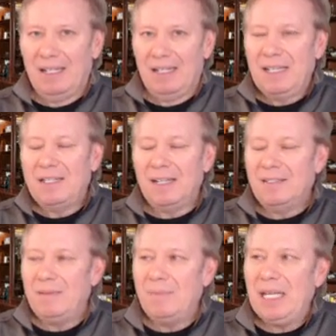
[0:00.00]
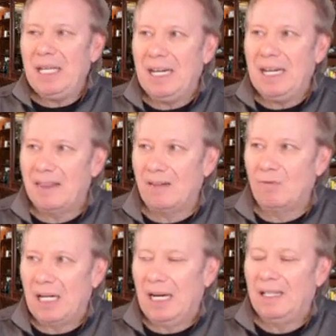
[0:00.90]
It doesn't mean anything.
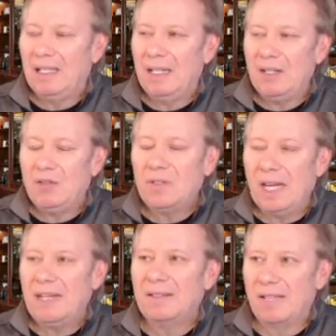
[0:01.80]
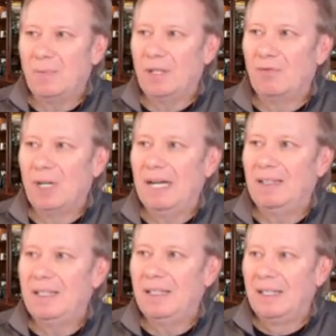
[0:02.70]
Rhode Island. You say to someone, Rhode
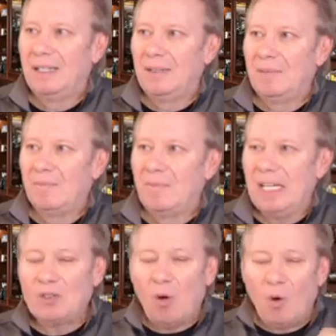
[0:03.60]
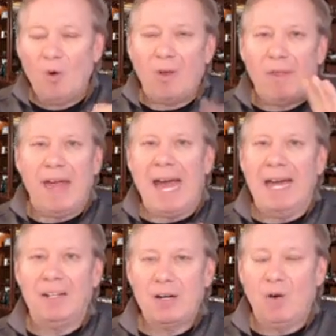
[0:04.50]
Island, it's all
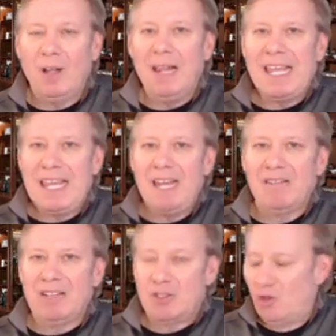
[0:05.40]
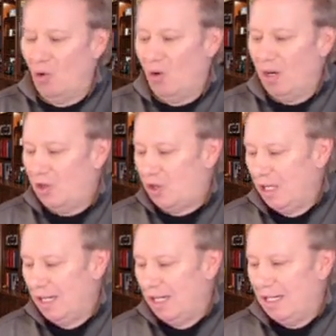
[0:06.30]
that. Like all I hear is George
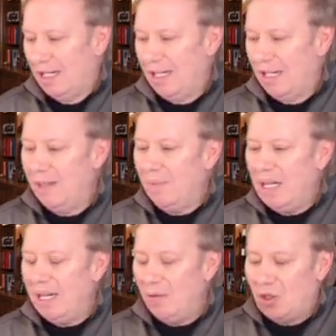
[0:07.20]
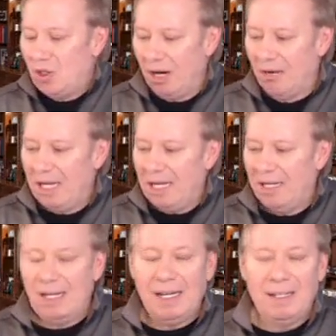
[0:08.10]
in the meeting with Jerry at
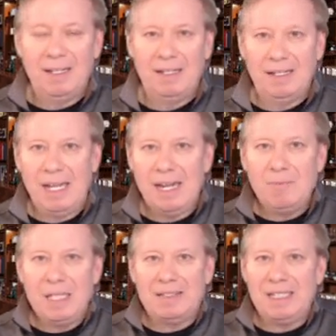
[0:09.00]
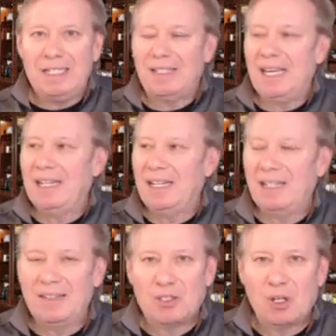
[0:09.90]
NBC saying,
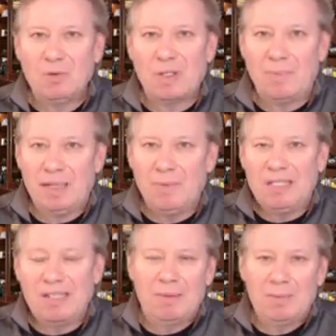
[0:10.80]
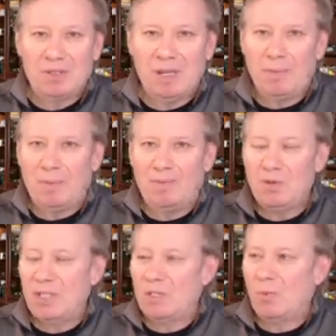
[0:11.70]
and the show's about. Let me sum it up for
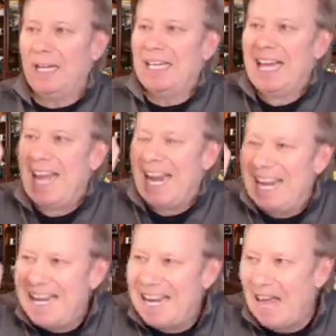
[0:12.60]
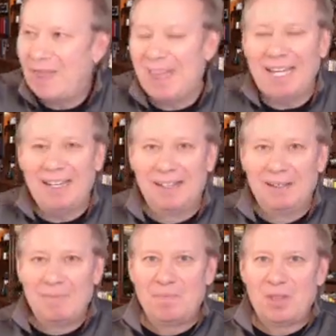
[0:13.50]
you this way: nothing.
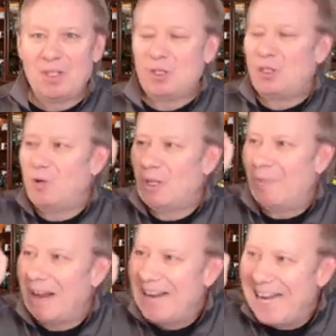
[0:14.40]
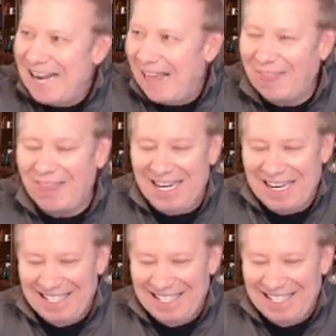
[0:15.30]
The show's about nothing.